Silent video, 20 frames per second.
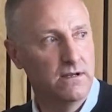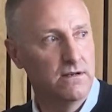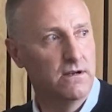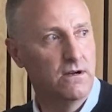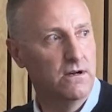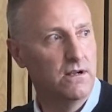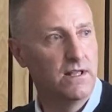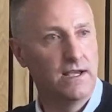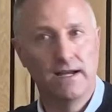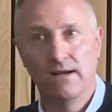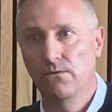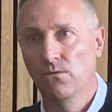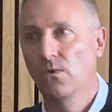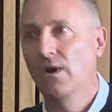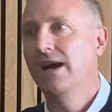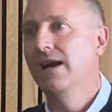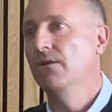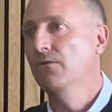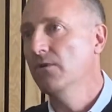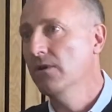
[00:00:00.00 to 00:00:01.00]
are like,
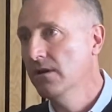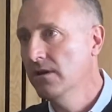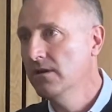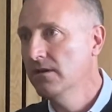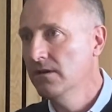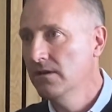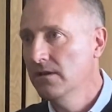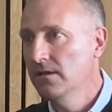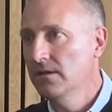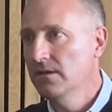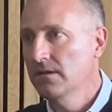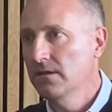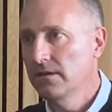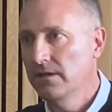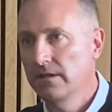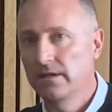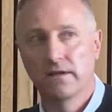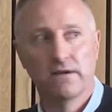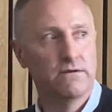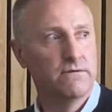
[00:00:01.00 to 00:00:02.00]
wow,
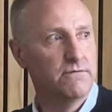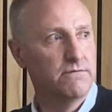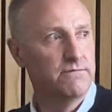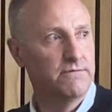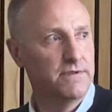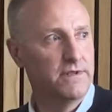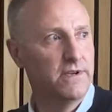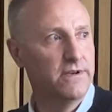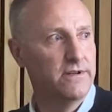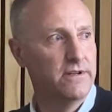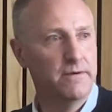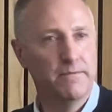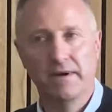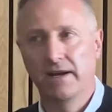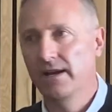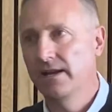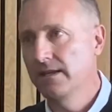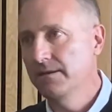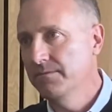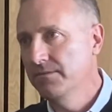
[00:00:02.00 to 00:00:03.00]
you know, we'd heard
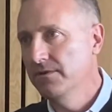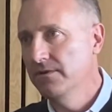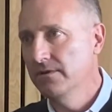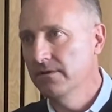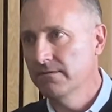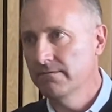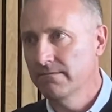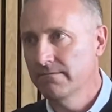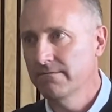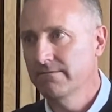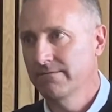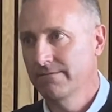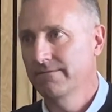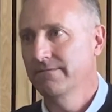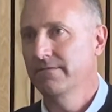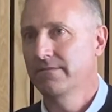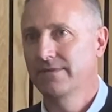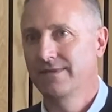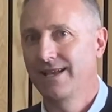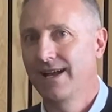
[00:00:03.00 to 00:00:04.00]
about it, but
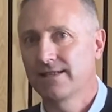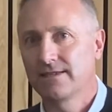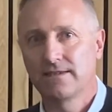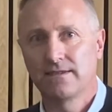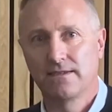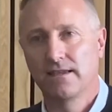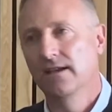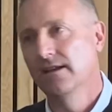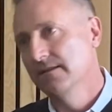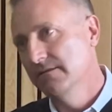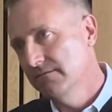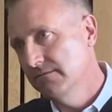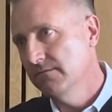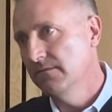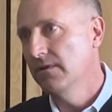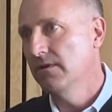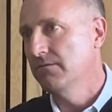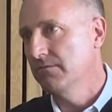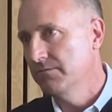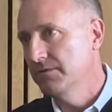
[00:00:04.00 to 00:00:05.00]
that's then,
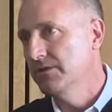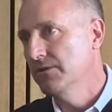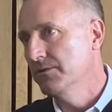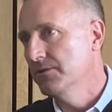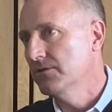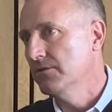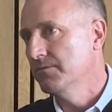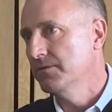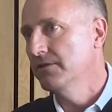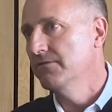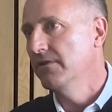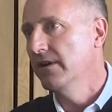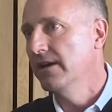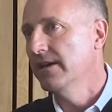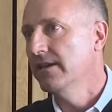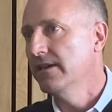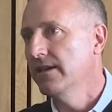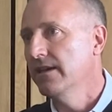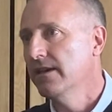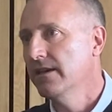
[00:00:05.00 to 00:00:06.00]
well, we're doing something
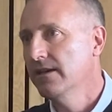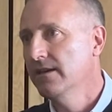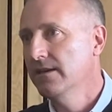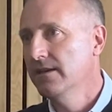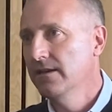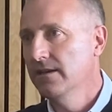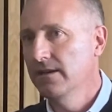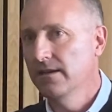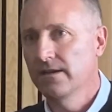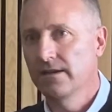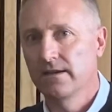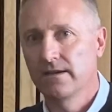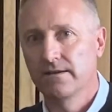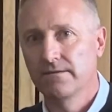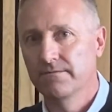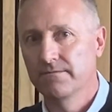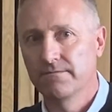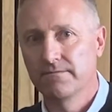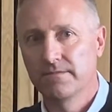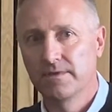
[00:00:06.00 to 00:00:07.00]
right here.
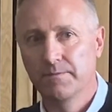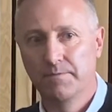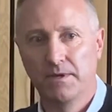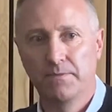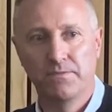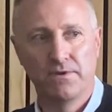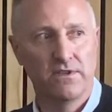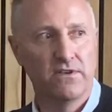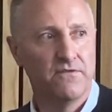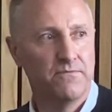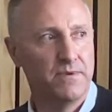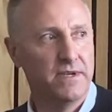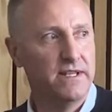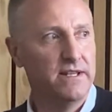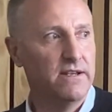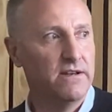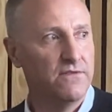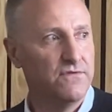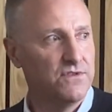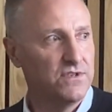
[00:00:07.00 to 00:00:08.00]
The people that have been
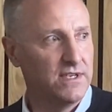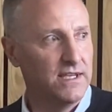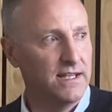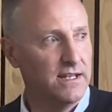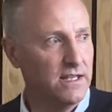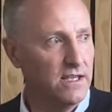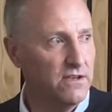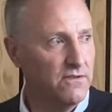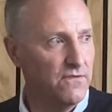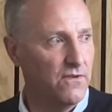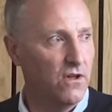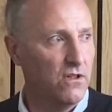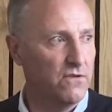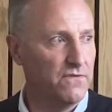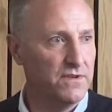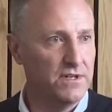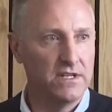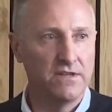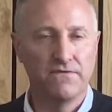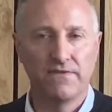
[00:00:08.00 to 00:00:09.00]
here have seen it
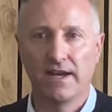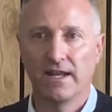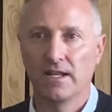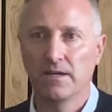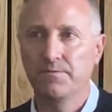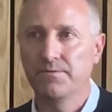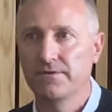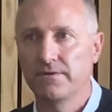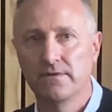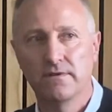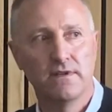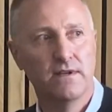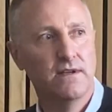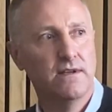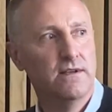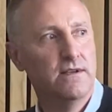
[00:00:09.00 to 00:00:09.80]
evolve and develop, and